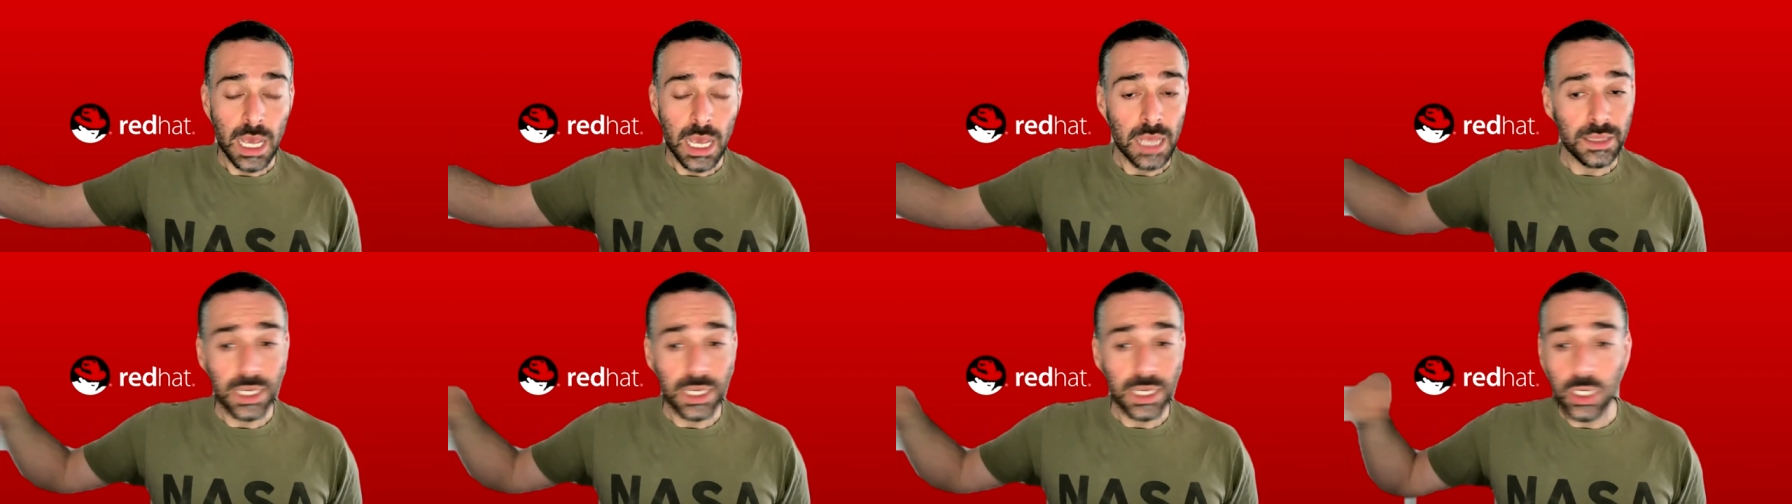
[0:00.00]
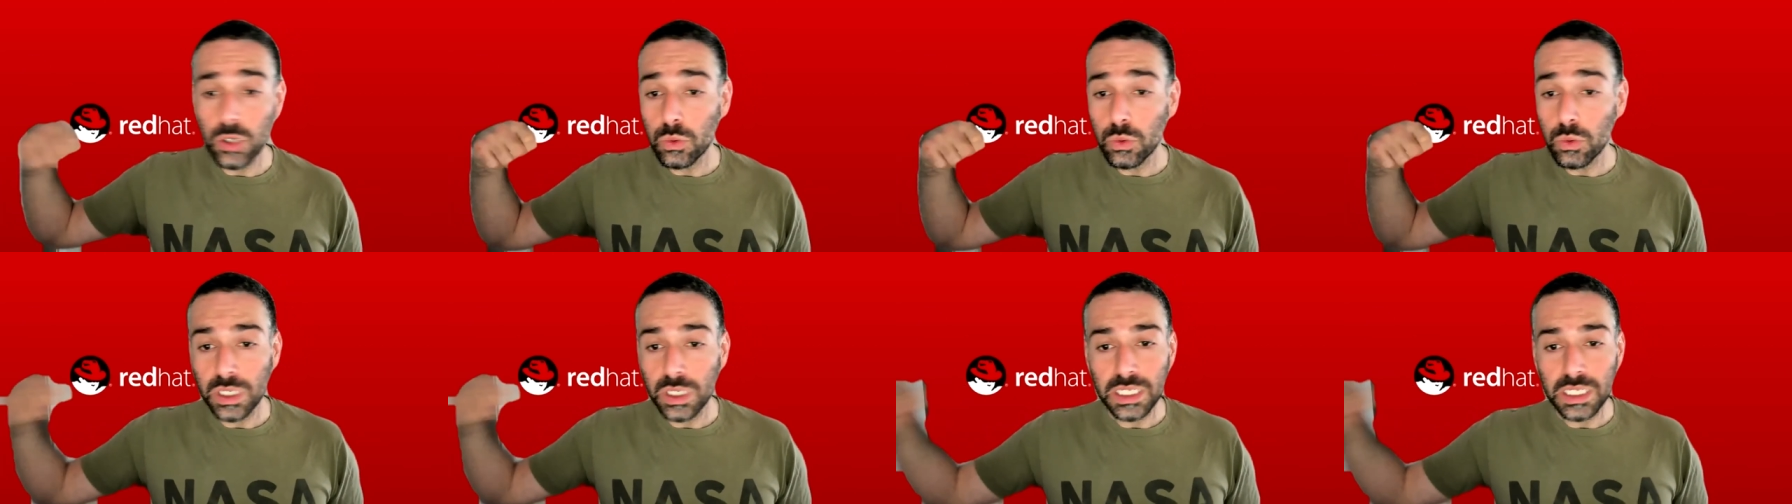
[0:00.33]
that
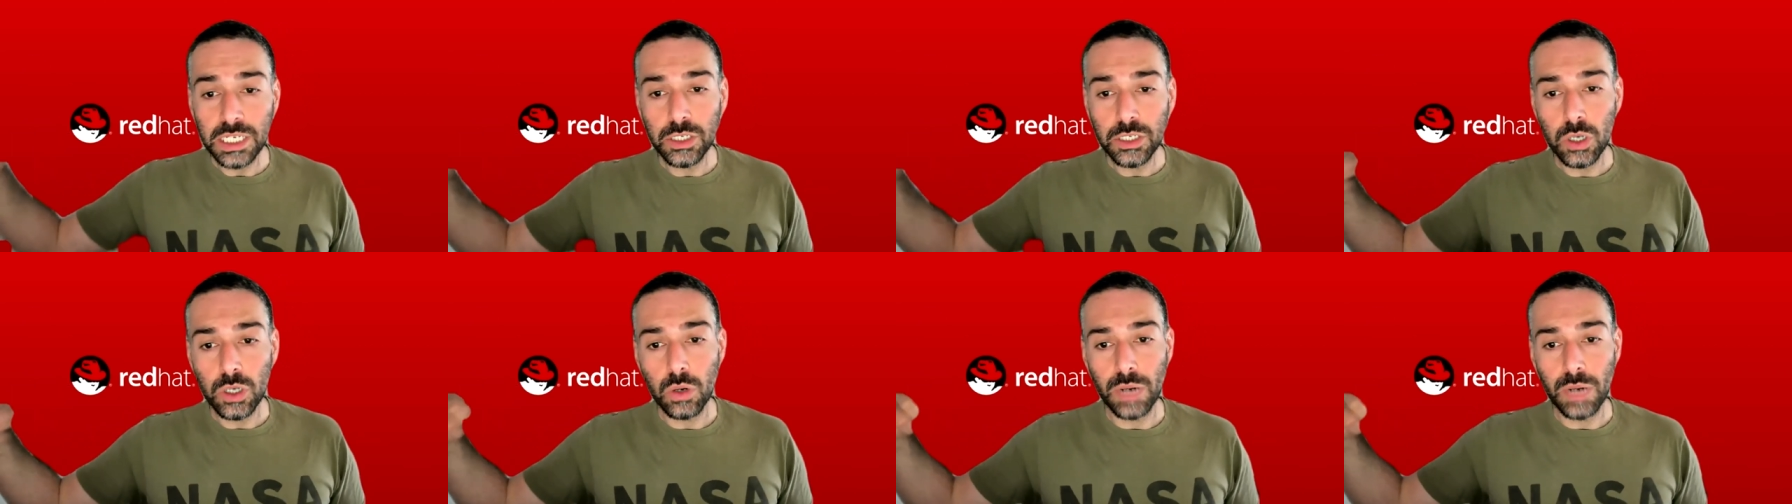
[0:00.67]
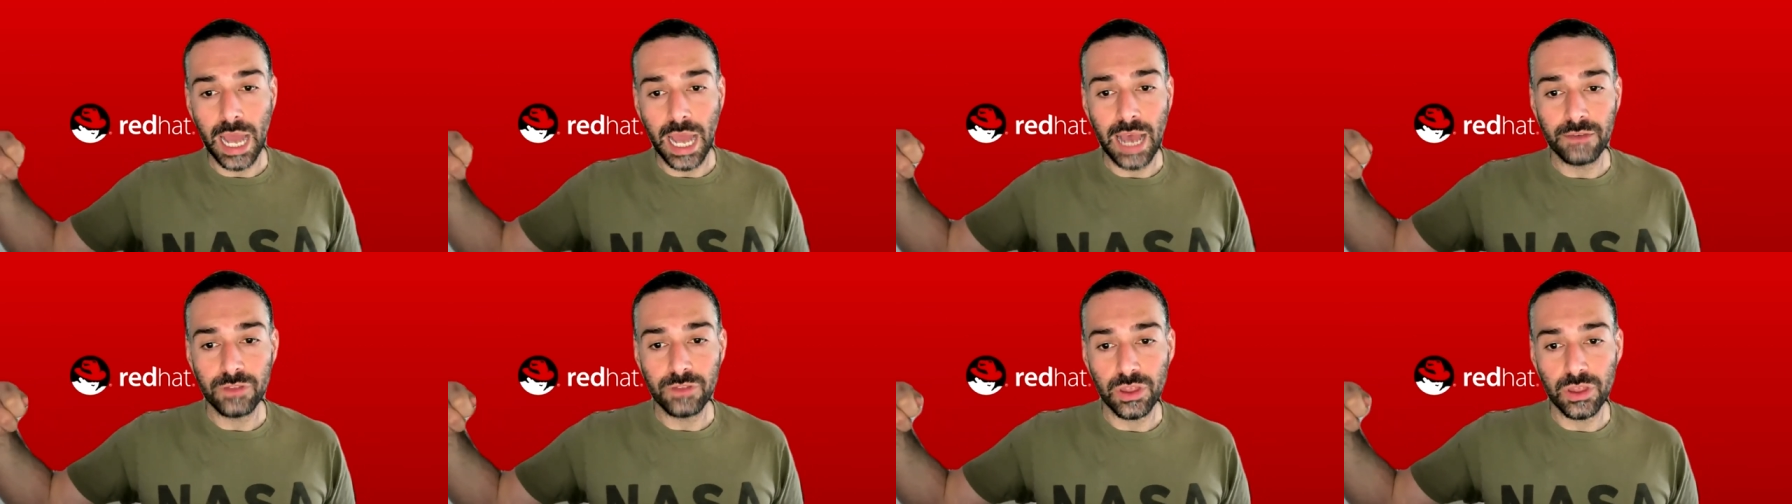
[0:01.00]
you really don't
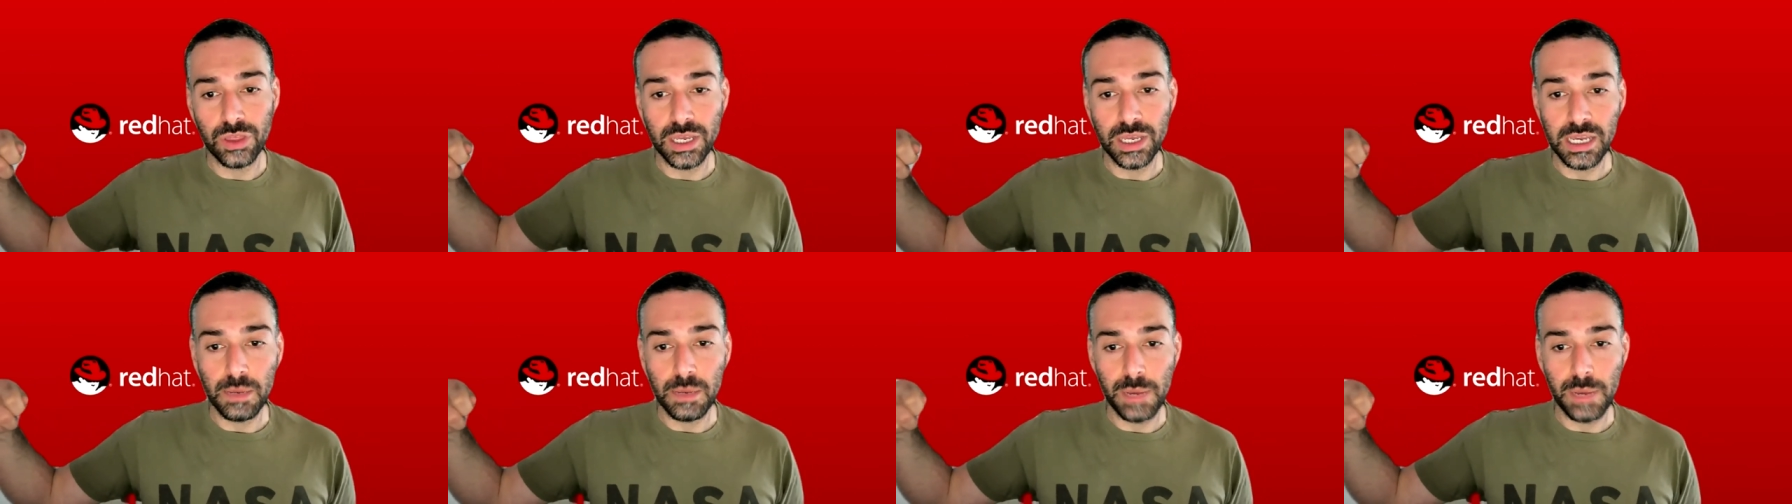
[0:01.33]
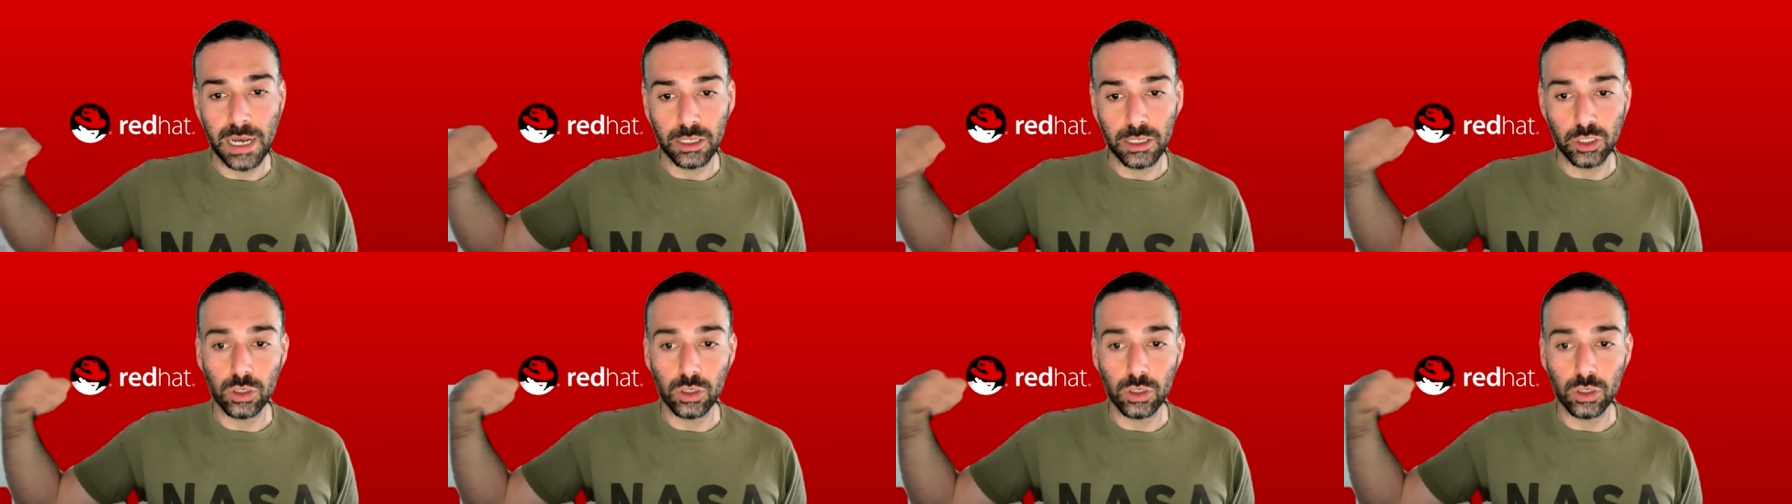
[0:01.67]
have to think about